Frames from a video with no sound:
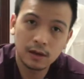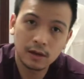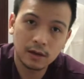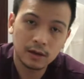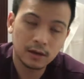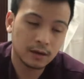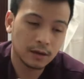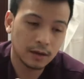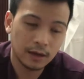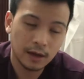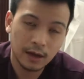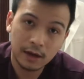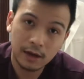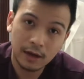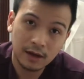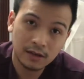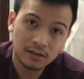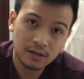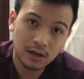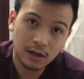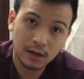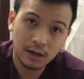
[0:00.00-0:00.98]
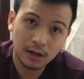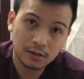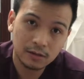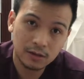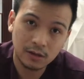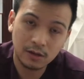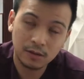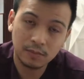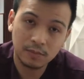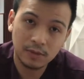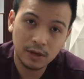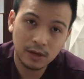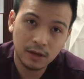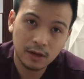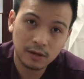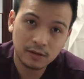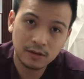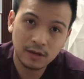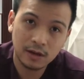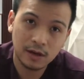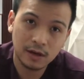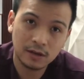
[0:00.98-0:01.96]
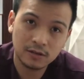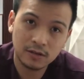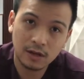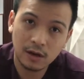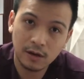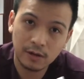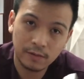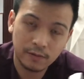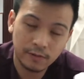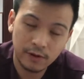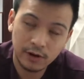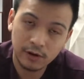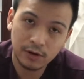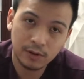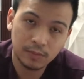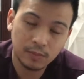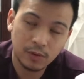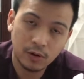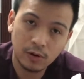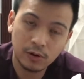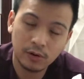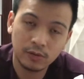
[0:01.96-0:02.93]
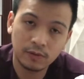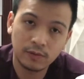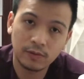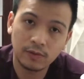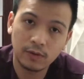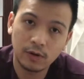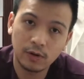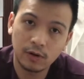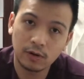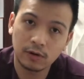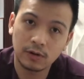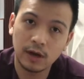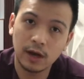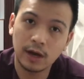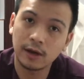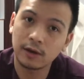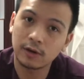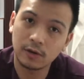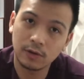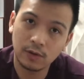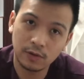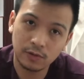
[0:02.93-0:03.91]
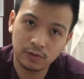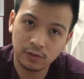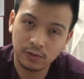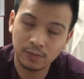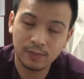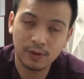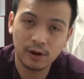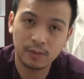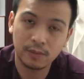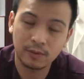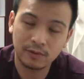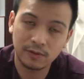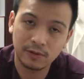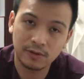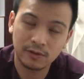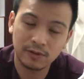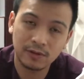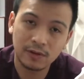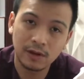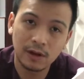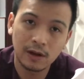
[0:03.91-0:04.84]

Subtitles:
The ASIS and the PSIS are very important for diagnosis purposes.